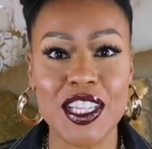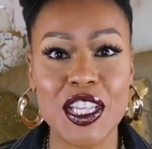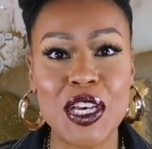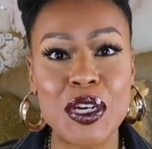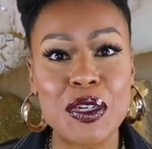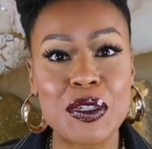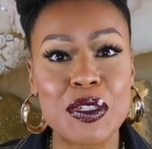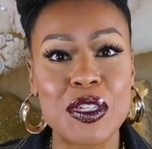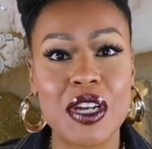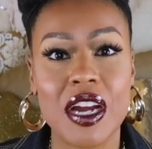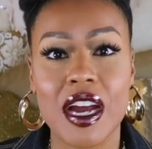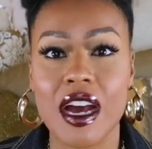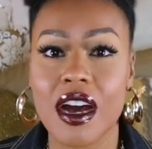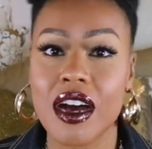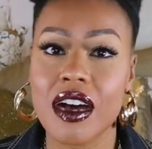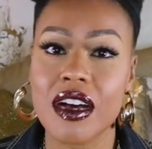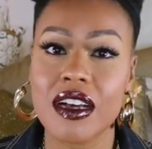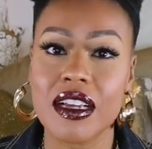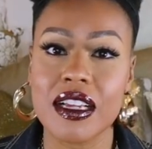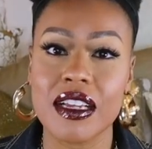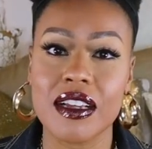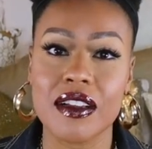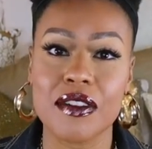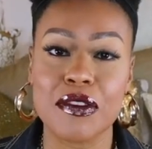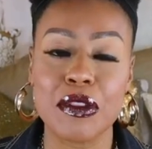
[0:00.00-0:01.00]
Those are
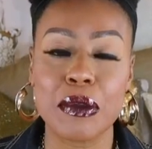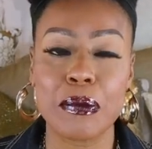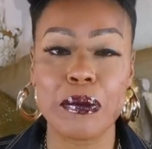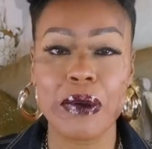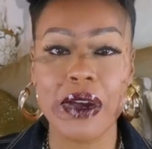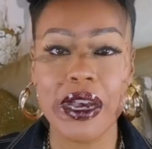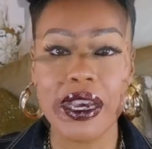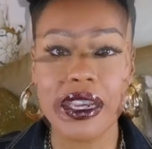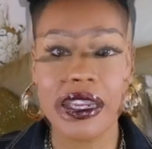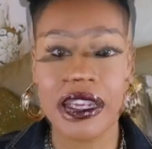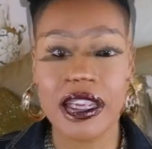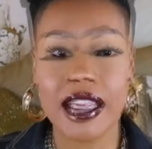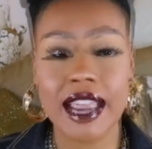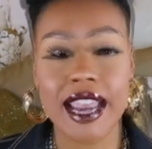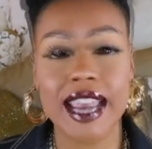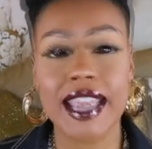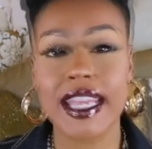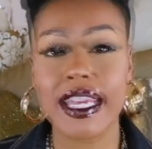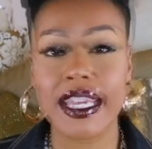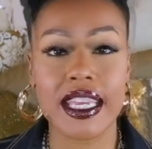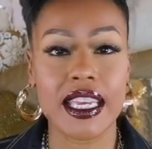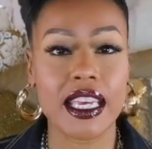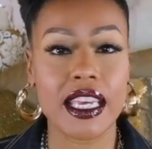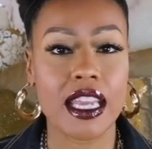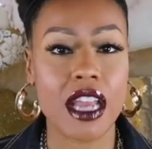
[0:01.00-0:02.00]
all of the products. And
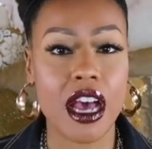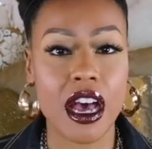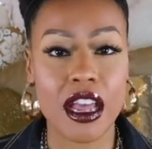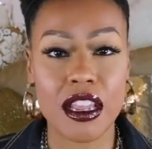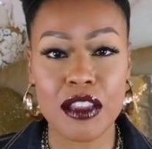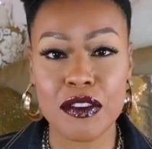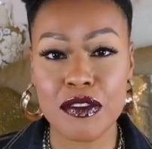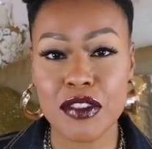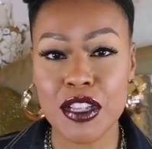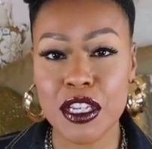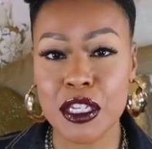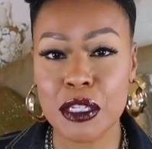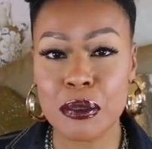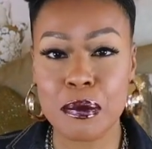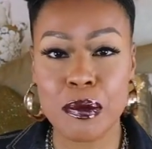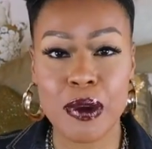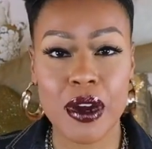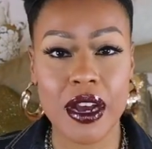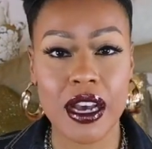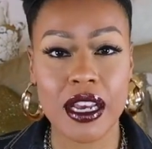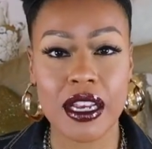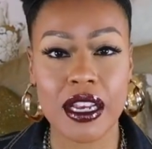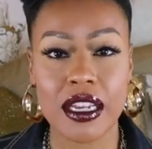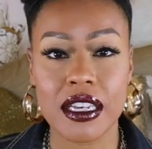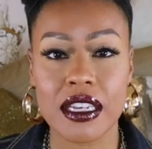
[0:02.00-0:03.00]
again, all of these
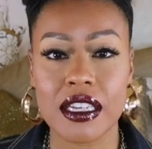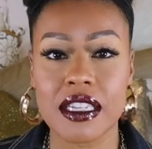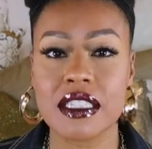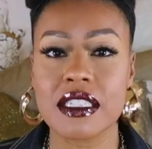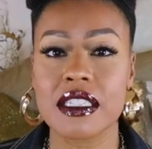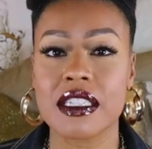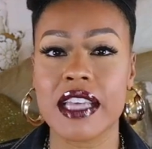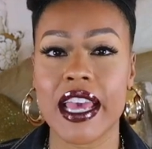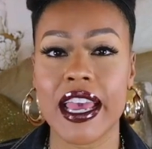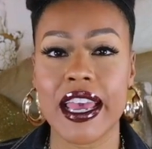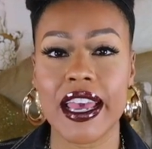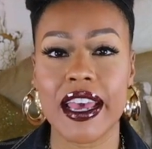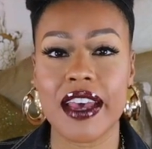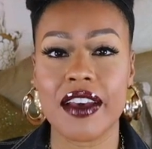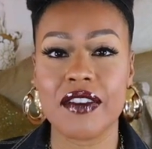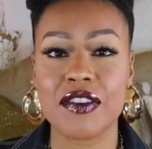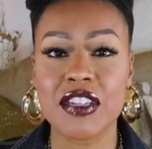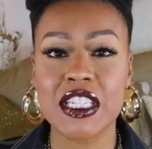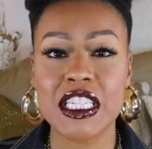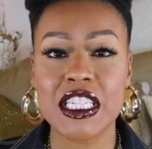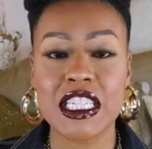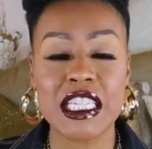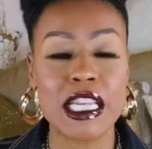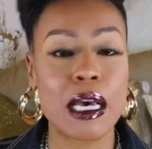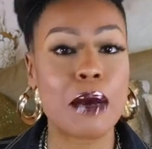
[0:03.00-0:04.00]
products have
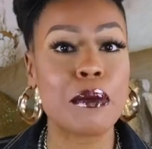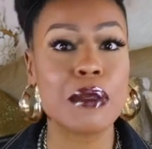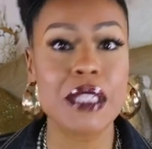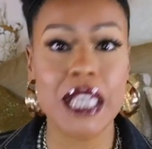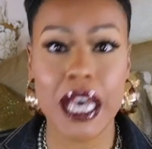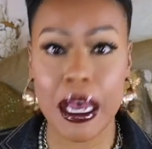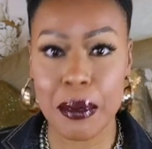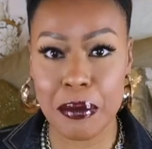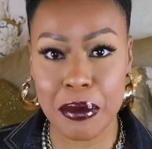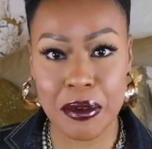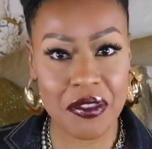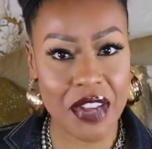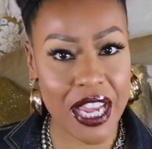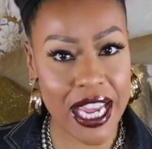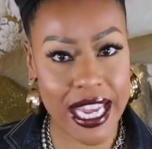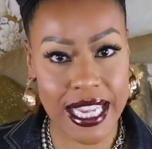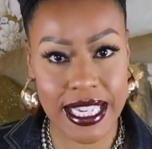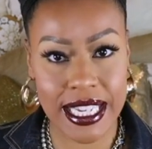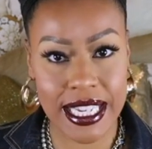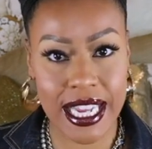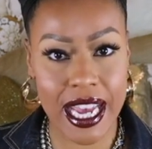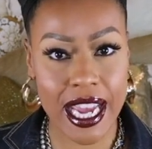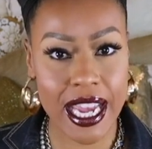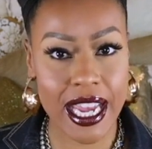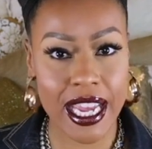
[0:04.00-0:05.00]
some type of
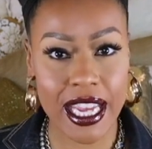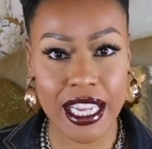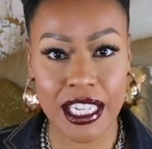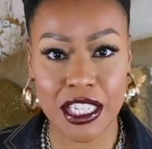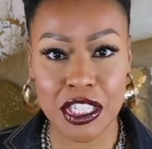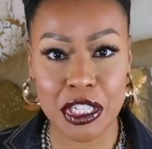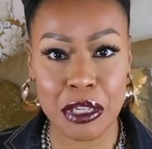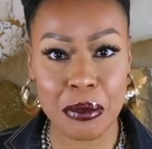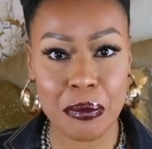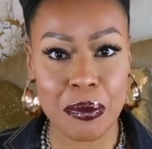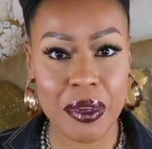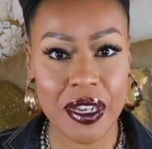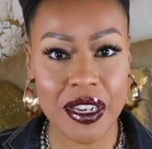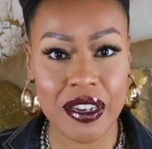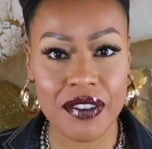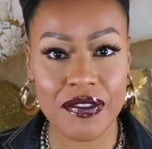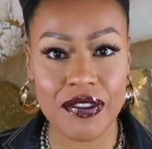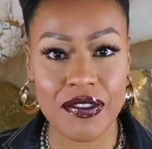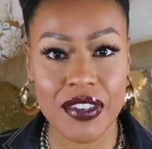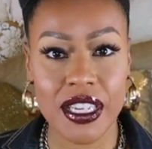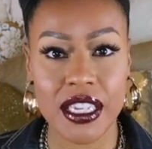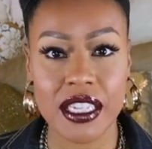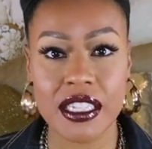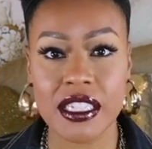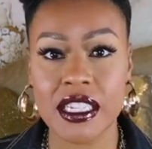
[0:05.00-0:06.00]
anti-aging
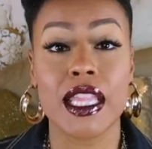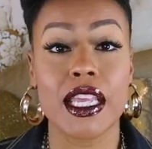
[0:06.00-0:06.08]
benefits.